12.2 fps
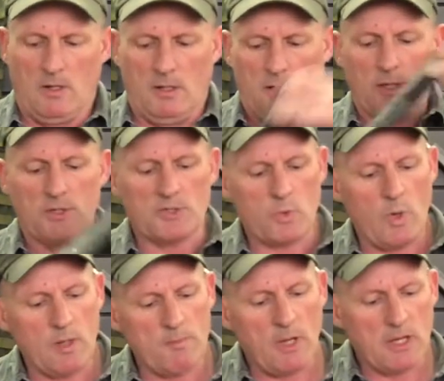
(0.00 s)
Now, the
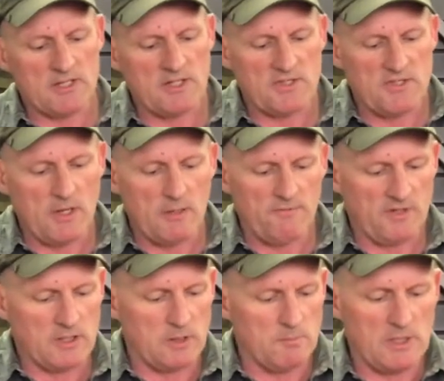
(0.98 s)
SQUADBOX itself,
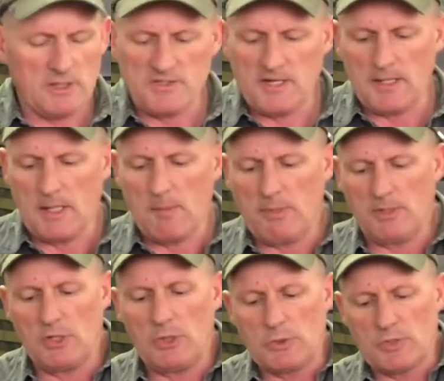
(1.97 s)
it can be set up
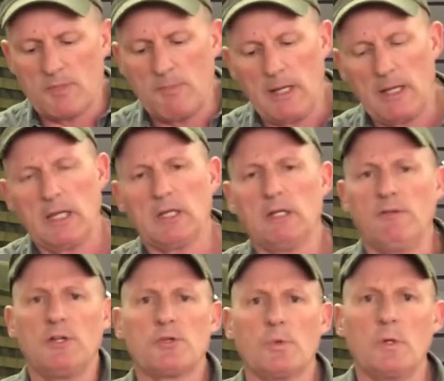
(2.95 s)
and used by
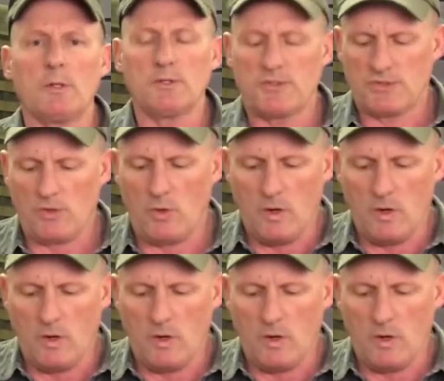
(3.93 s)
individuals,